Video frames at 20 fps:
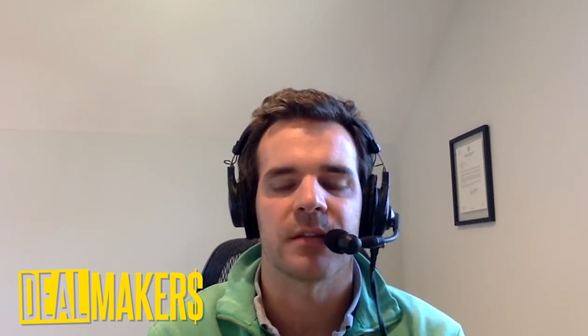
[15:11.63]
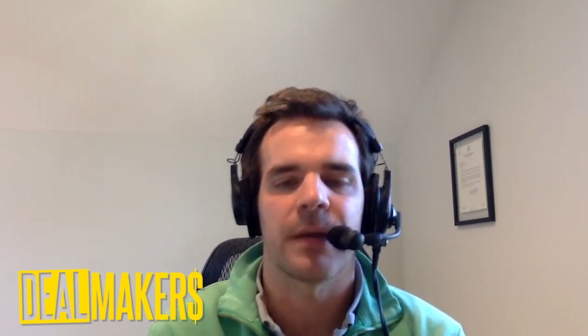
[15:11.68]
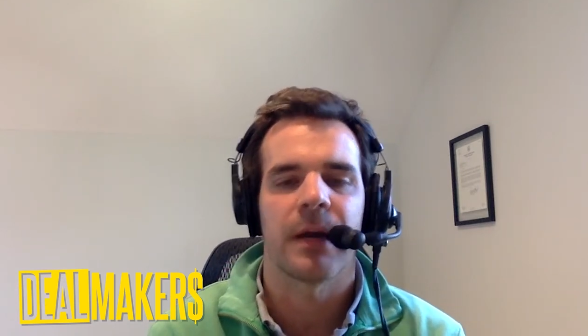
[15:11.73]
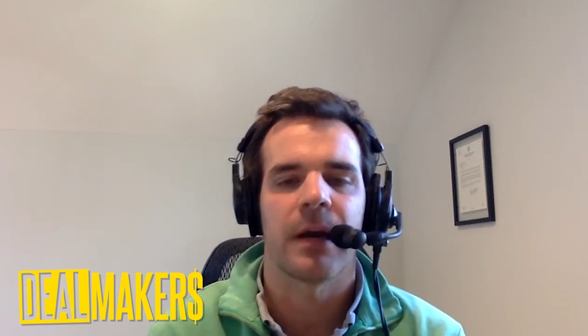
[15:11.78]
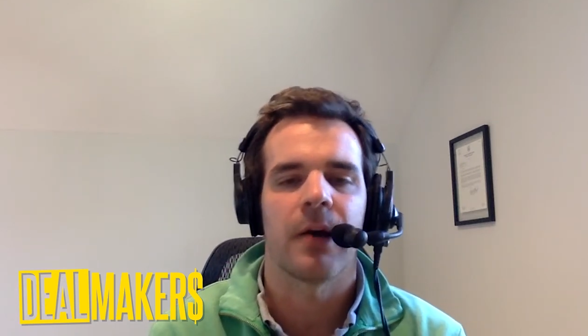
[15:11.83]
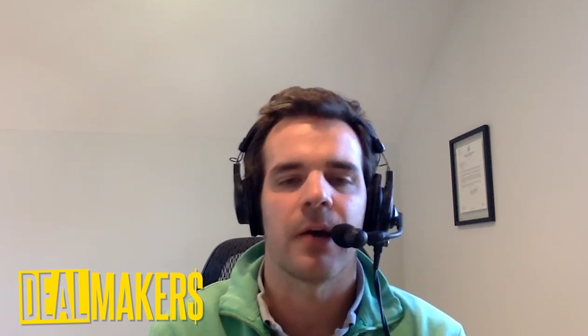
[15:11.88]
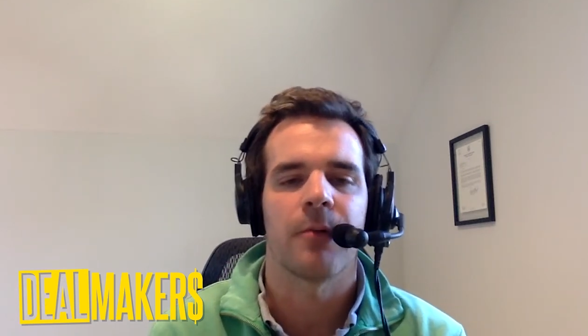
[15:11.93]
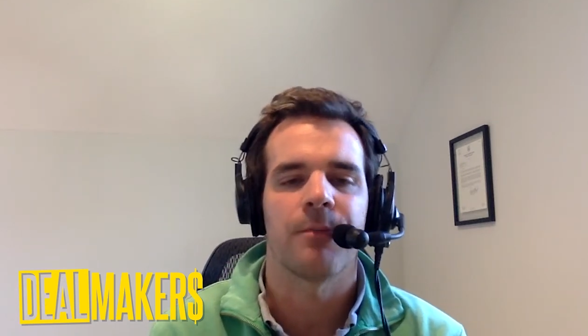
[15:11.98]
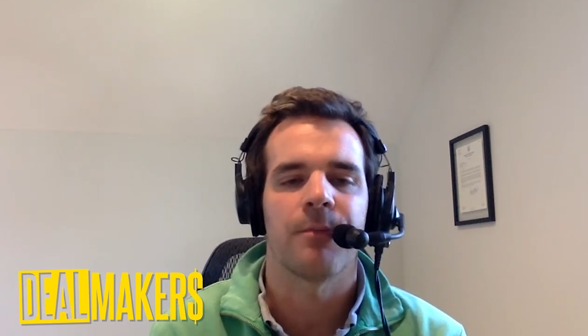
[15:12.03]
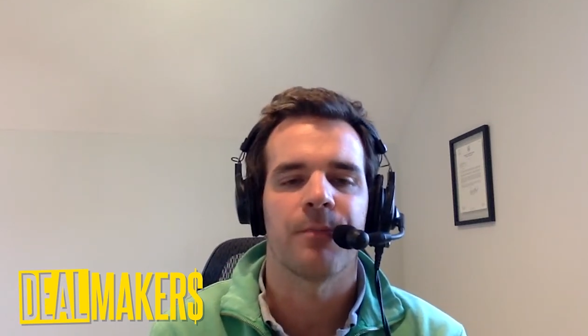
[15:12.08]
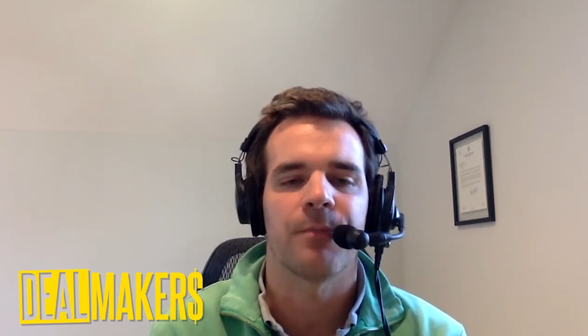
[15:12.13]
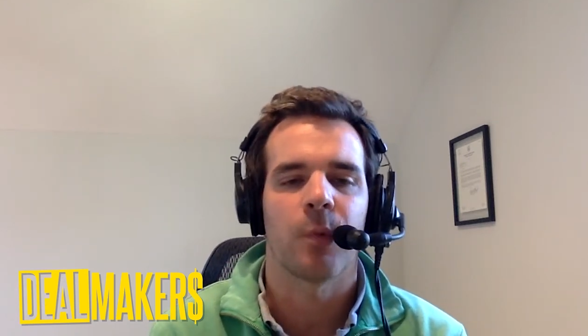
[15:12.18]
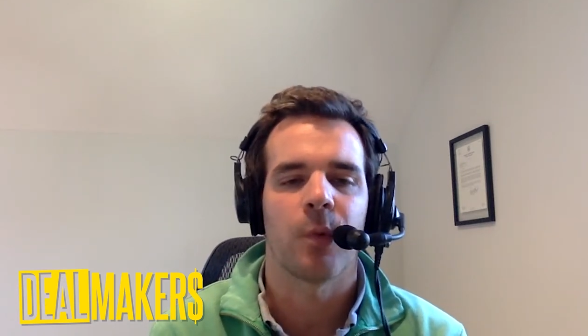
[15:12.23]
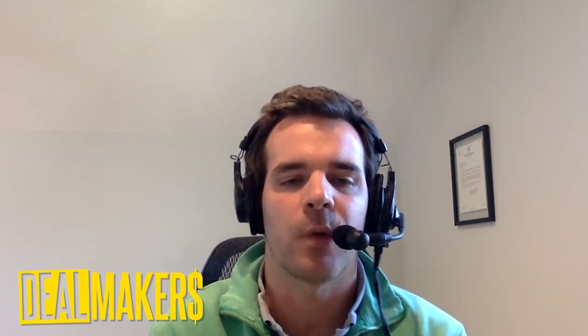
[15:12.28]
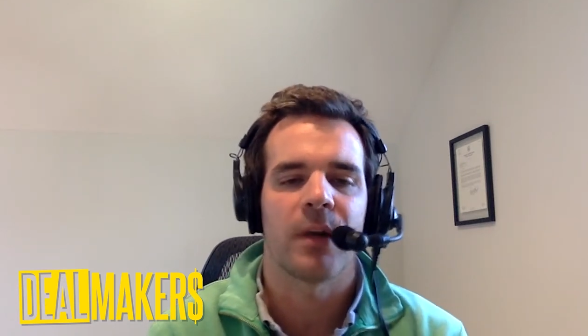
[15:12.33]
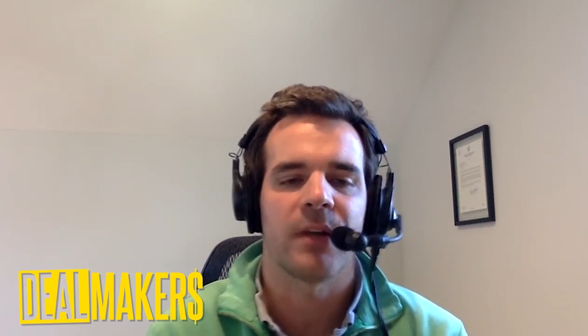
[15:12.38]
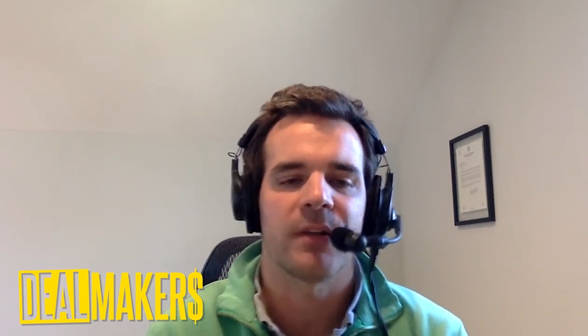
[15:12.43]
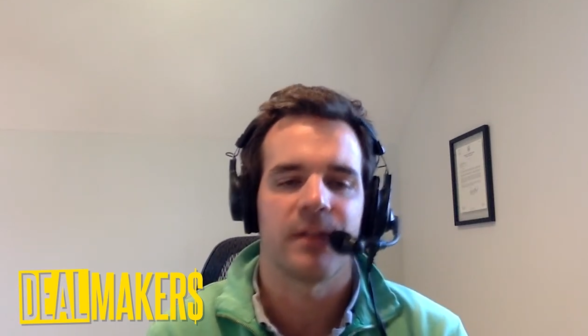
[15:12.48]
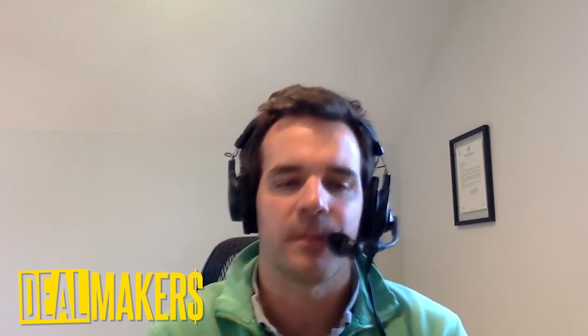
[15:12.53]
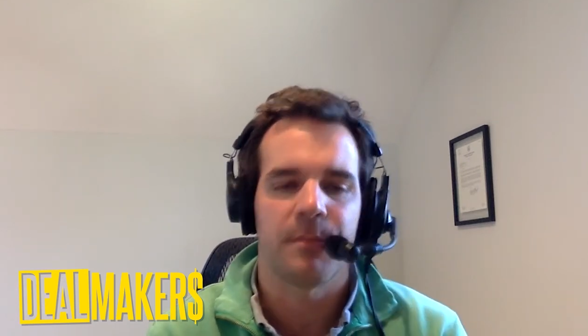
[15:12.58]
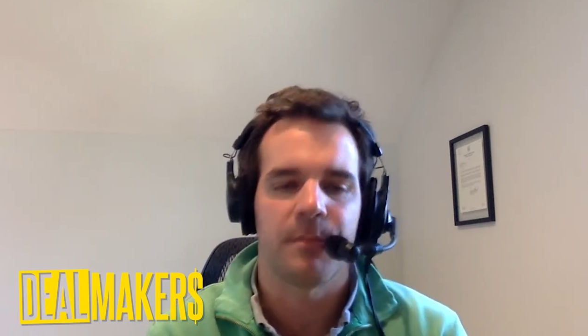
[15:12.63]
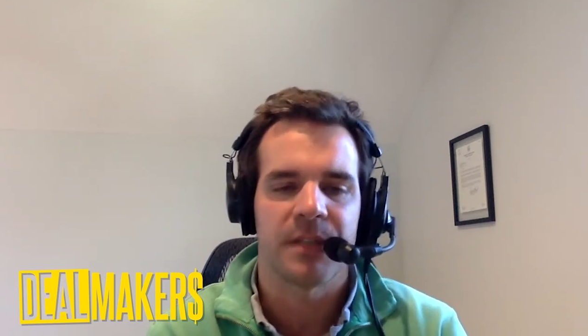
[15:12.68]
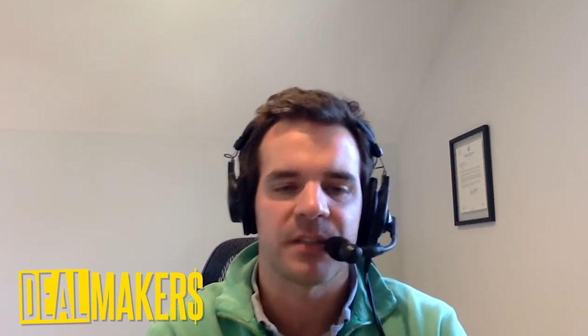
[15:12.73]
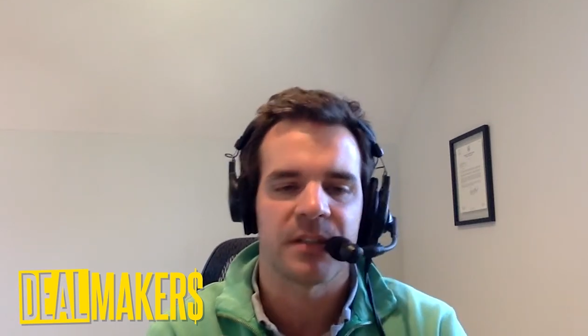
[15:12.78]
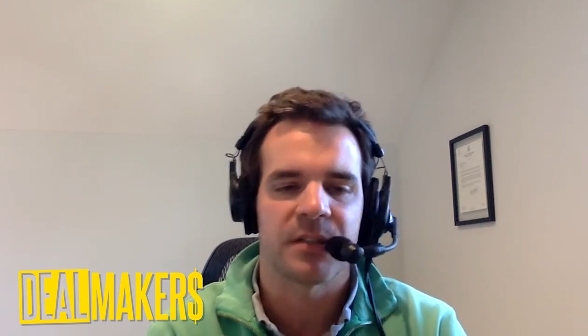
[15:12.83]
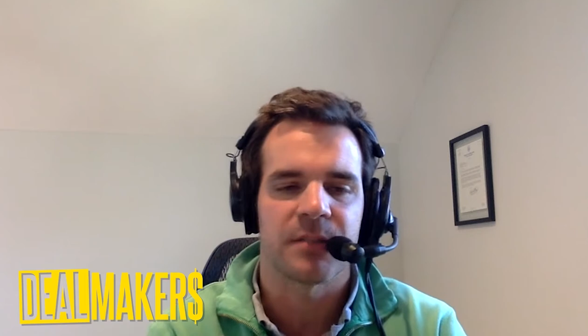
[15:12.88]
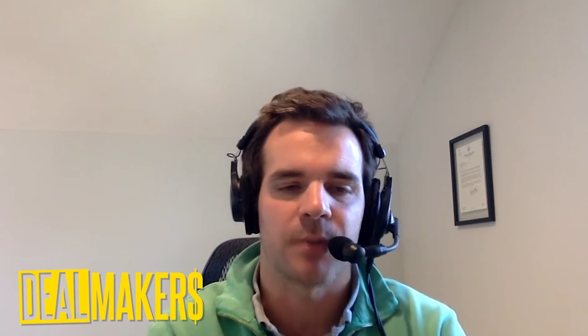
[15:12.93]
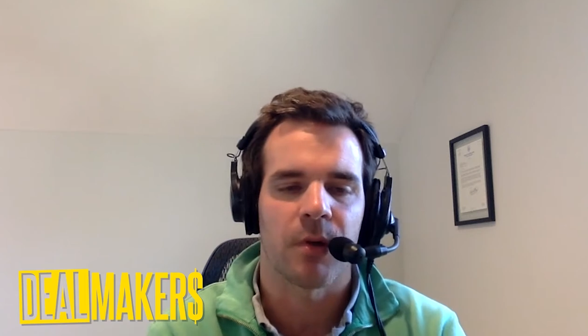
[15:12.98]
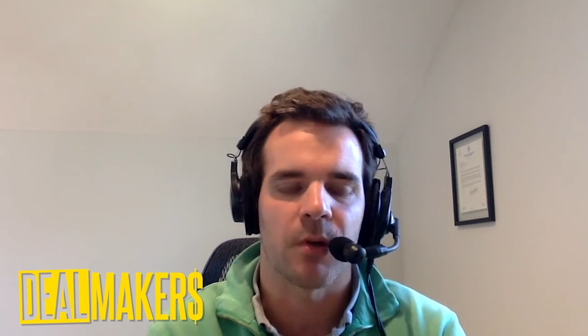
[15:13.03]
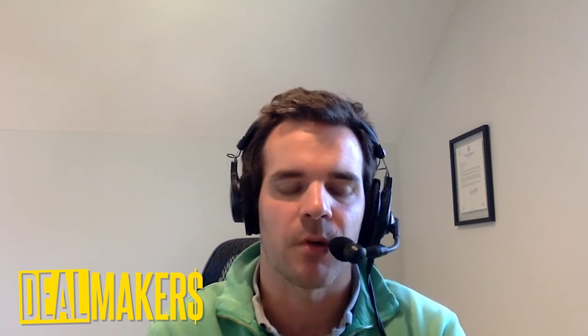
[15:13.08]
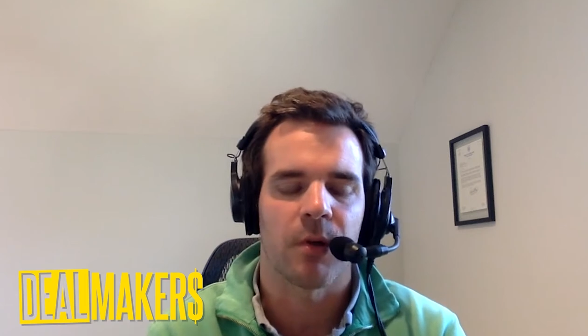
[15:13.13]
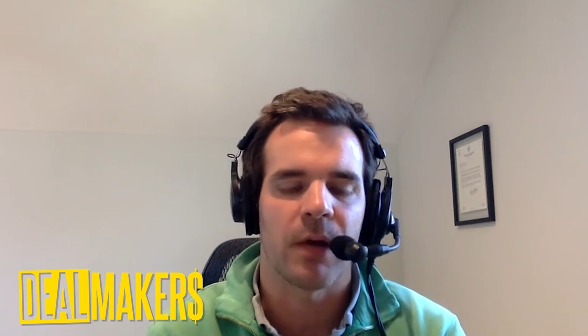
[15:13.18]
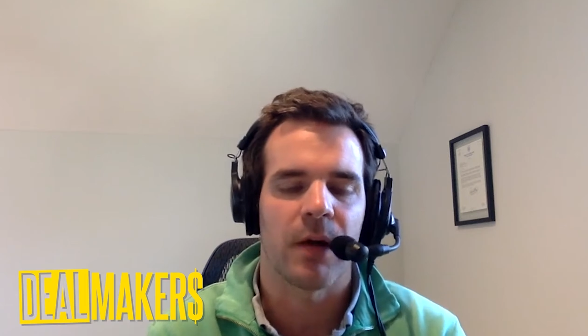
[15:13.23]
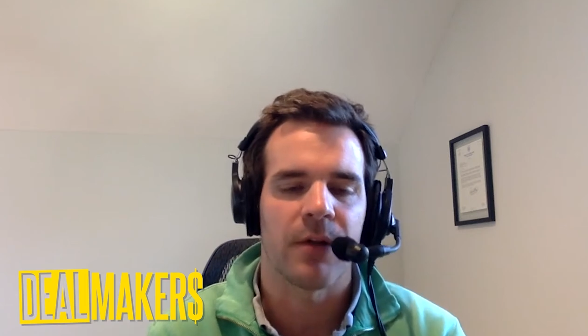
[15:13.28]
about what is the business model?